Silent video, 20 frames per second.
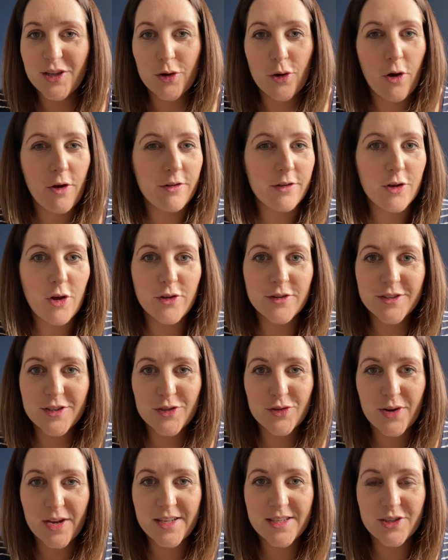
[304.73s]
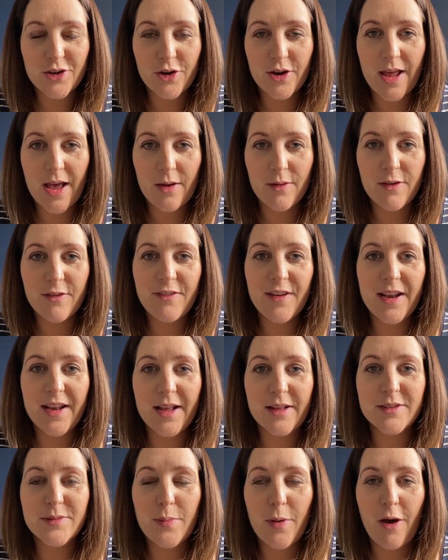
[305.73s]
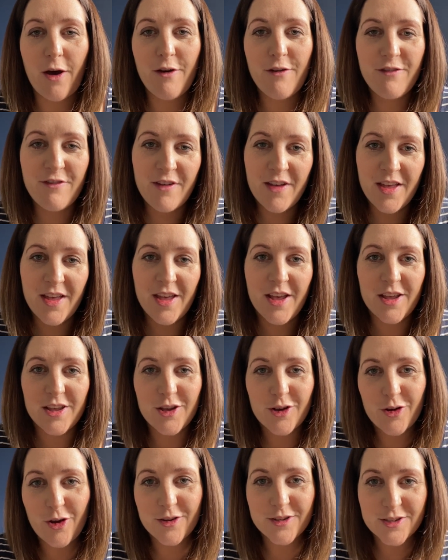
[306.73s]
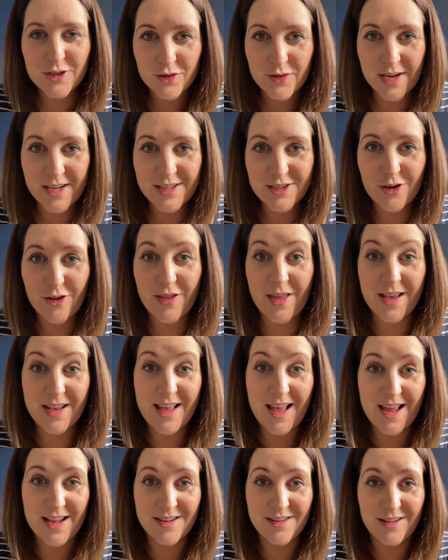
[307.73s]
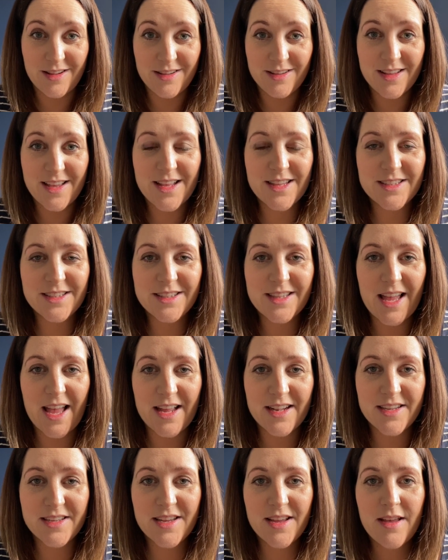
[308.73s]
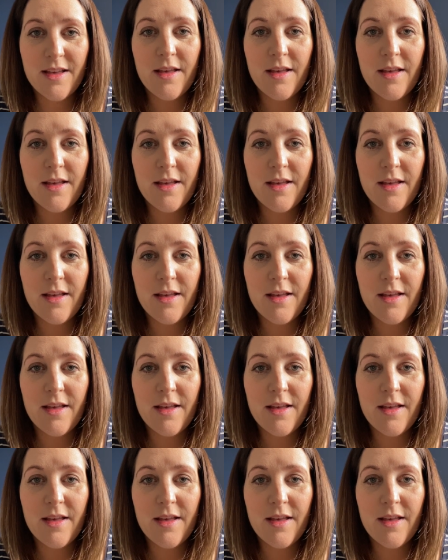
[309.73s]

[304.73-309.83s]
You're not concentrating on how you're feeling out of puff. You're concentrating on that candle instead.